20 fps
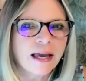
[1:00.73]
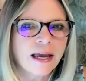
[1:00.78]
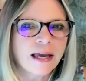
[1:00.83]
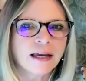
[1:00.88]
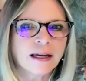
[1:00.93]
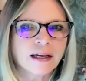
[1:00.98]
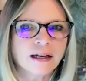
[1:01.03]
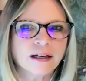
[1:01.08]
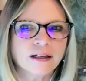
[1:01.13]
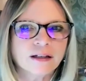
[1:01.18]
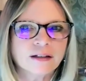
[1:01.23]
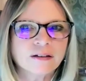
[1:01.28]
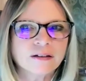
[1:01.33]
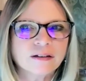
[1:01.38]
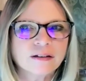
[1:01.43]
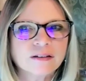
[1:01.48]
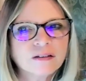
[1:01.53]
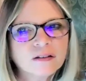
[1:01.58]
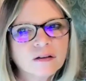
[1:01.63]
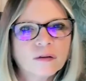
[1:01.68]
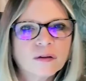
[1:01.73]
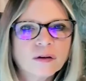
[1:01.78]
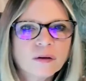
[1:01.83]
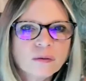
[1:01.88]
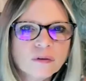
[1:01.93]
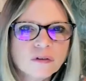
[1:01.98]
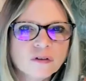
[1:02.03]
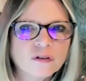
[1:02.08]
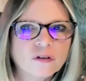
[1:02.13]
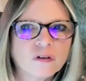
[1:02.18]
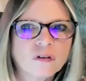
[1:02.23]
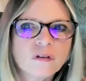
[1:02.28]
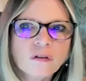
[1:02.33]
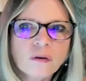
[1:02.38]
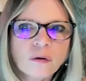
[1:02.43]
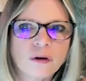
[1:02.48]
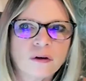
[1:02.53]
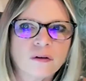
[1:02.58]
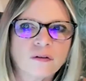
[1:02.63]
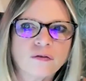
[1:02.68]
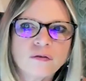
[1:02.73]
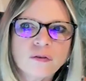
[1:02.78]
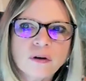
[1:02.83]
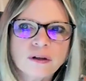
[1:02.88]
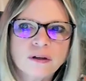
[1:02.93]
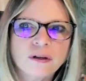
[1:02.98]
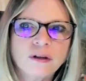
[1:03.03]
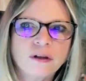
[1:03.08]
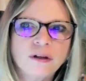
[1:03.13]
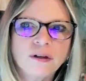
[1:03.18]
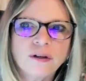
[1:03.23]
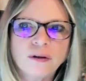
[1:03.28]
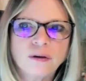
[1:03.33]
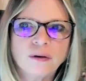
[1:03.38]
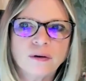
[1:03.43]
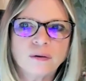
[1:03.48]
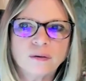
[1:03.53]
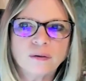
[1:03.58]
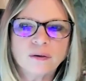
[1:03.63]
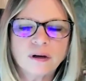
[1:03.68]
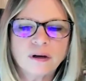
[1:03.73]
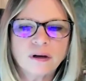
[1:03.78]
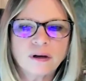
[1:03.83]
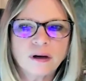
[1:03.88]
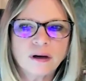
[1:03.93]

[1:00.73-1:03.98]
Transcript: And so there was just sort of, you know,